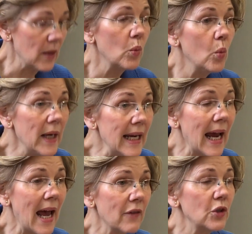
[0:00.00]
and we
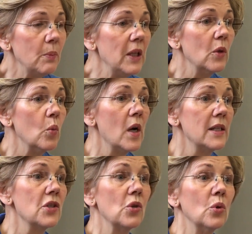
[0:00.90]
have to be the
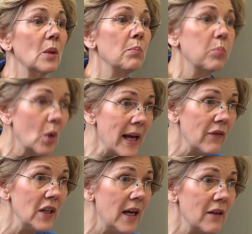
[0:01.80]
ones who are
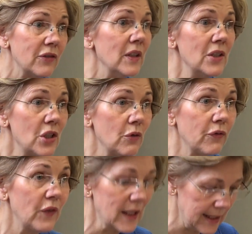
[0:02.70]
brave enough to
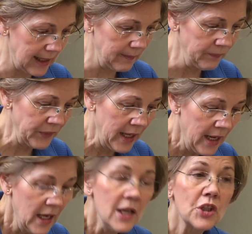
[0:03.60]
fix it.
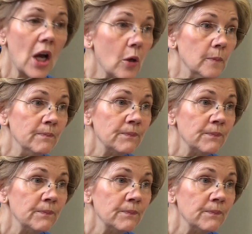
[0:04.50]
So,